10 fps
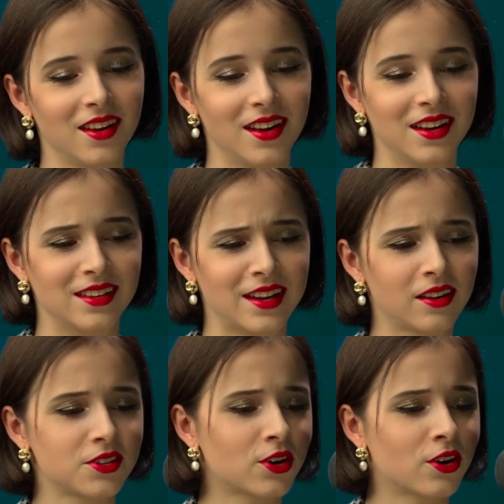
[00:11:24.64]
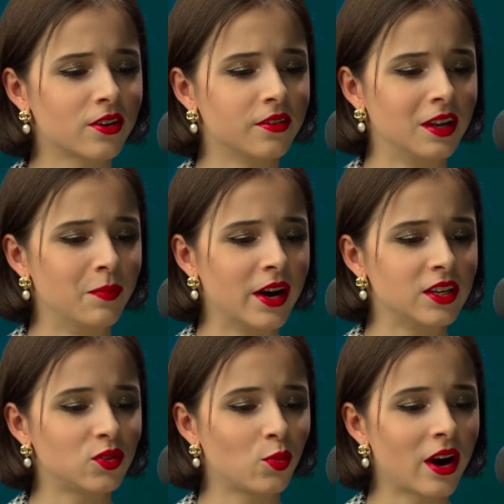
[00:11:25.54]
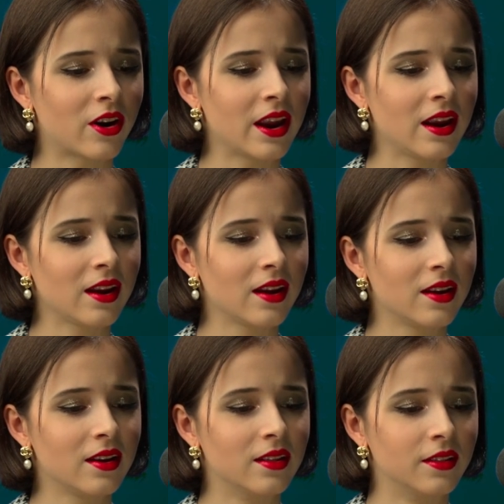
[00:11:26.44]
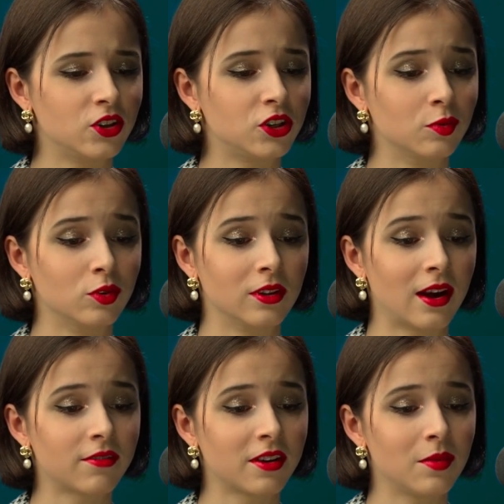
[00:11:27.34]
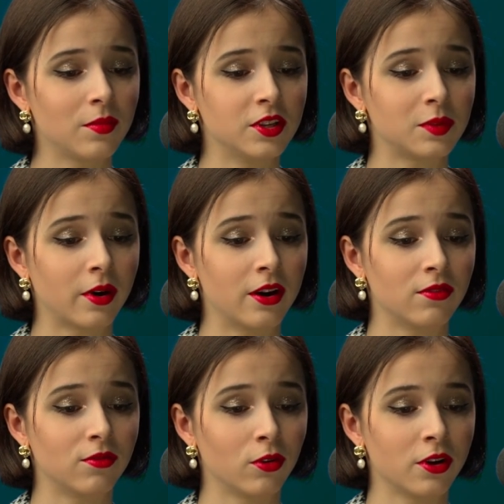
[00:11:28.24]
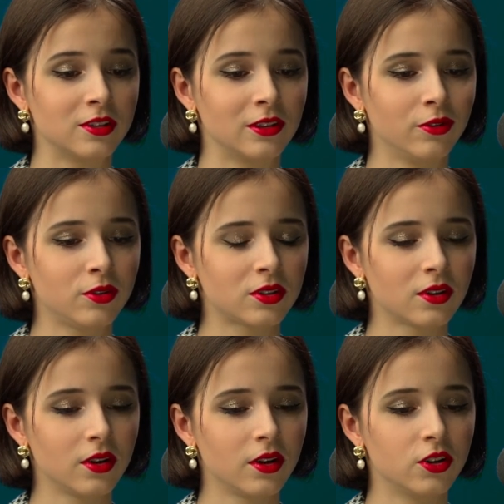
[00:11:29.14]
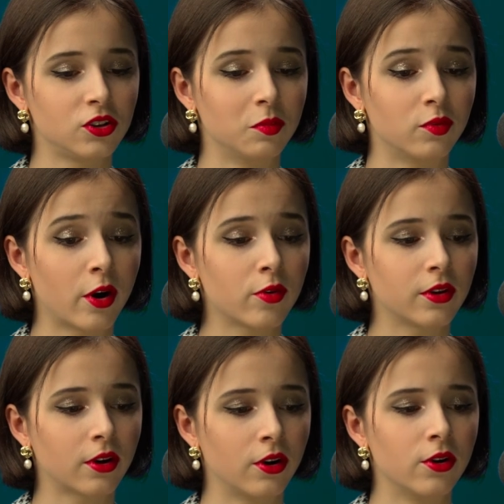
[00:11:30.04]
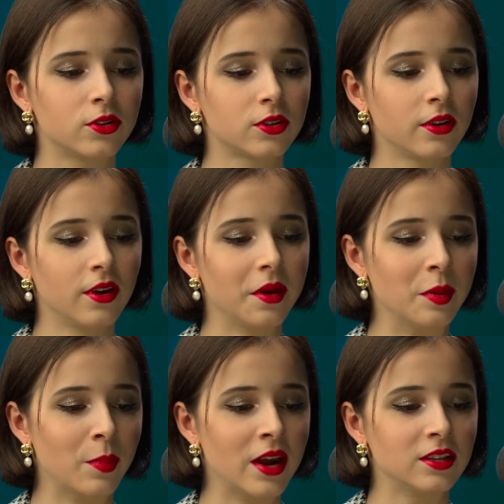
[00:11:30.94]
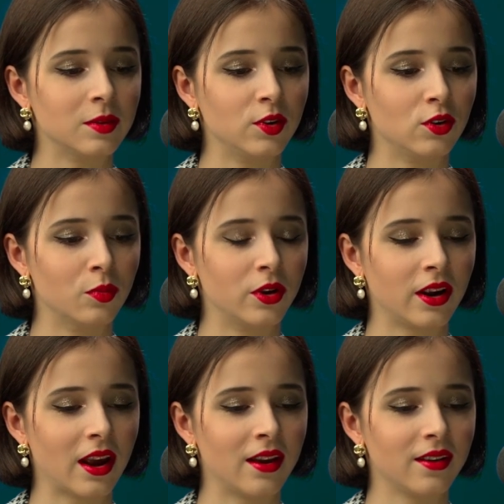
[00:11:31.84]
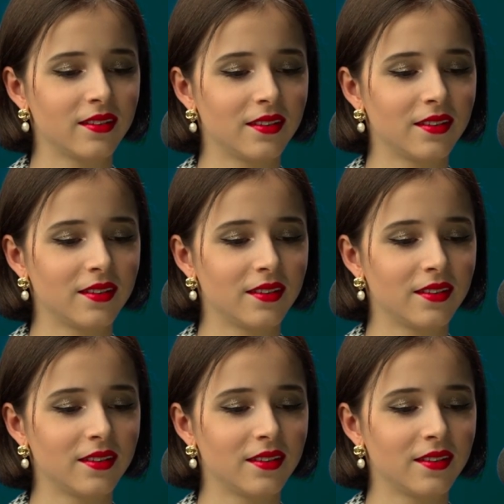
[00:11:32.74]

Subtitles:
He tells her that by swearing that she would love him in spite of all his looks, she broke the curse and made him human again.